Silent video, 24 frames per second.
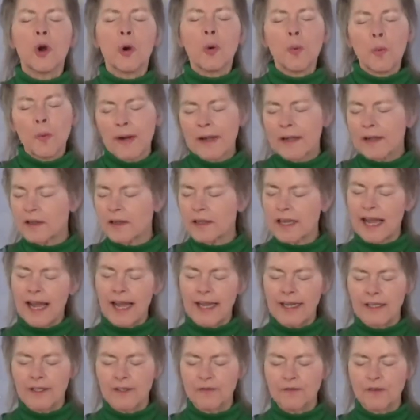will
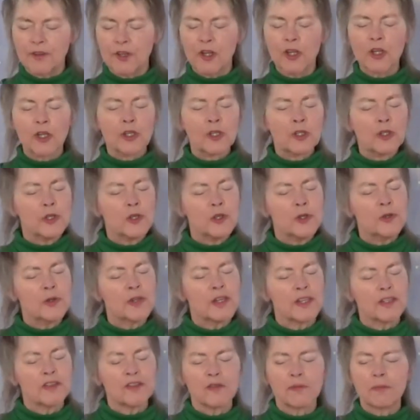kind of collude
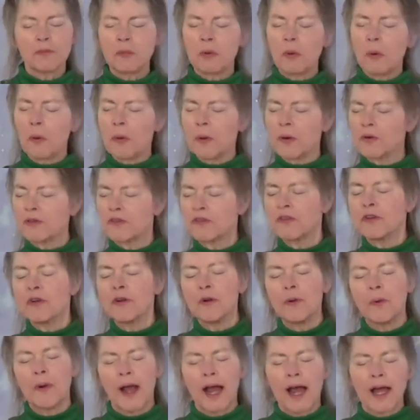and support
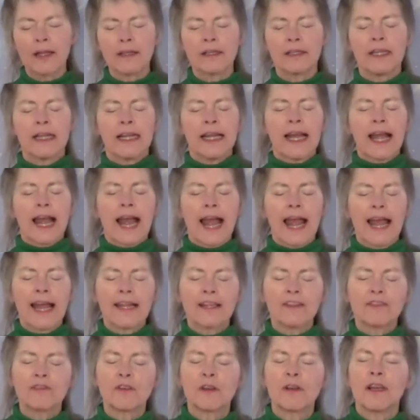you
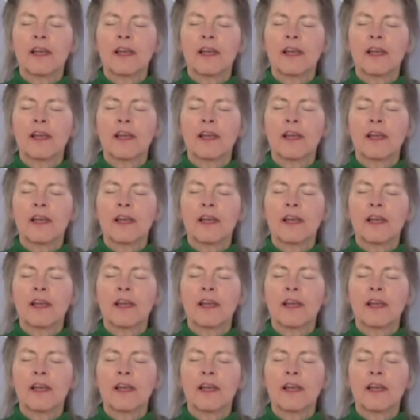and